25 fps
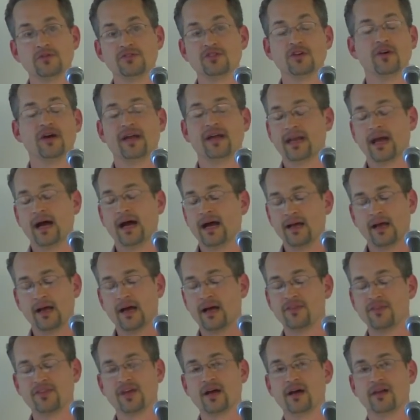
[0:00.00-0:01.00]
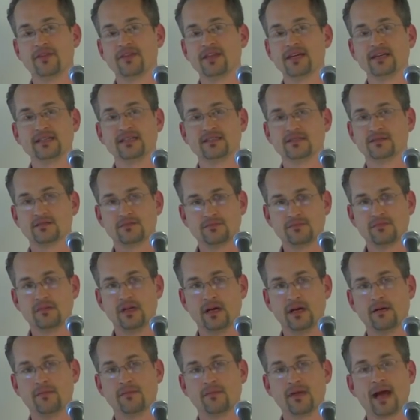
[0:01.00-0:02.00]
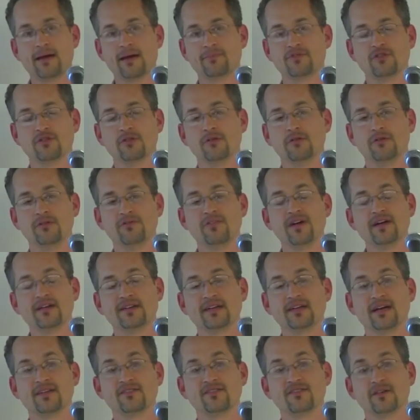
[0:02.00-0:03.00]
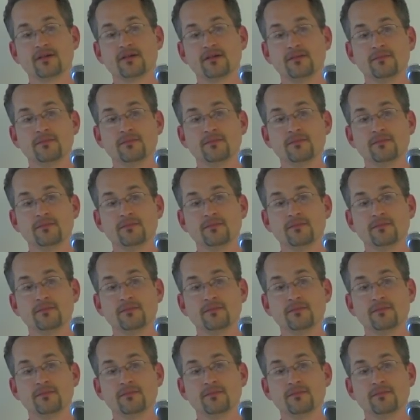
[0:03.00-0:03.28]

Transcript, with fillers: So I, I, I, th I think it's you know, absolutely fantastic.